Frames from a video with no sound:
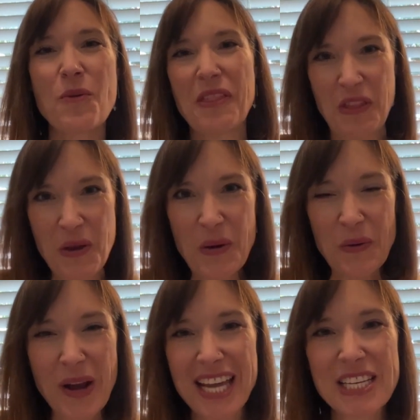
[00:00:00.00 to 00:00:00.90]
with
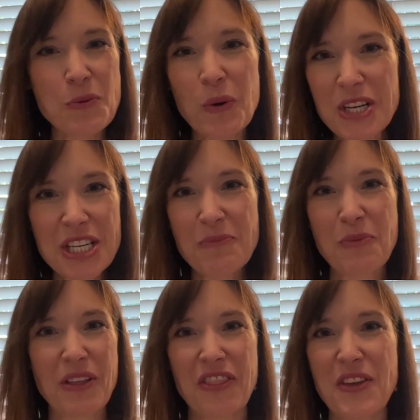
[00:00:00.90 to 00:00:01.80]
you and
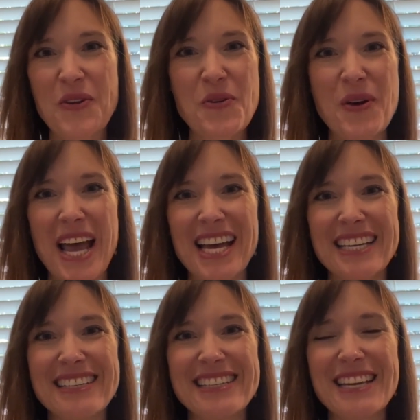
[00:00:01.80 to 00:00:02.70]
worship with you
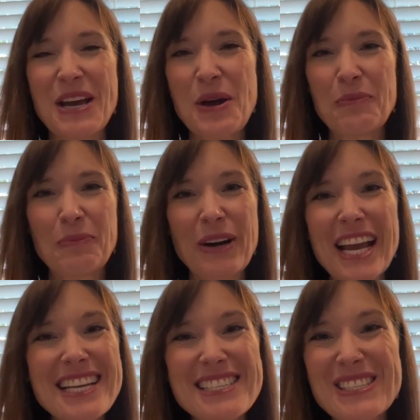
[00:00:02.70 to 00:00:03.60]
and
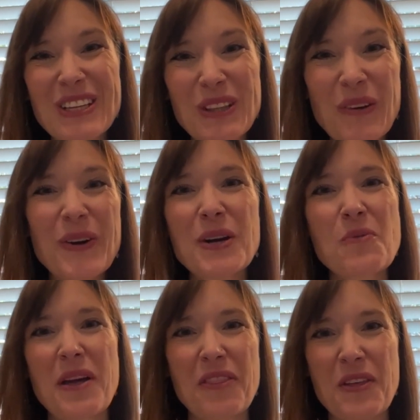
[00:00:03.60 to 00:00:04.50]
praise the Lord
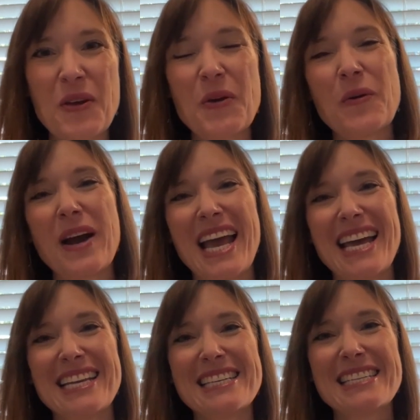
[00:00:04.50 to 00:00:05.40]
with you
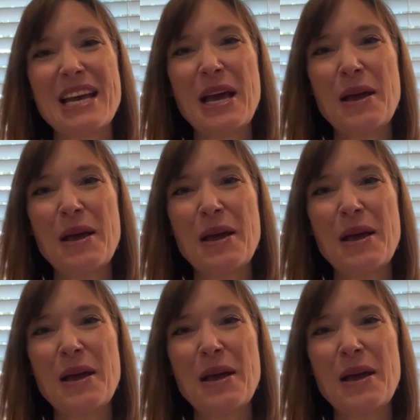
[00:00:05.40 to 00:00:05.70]
and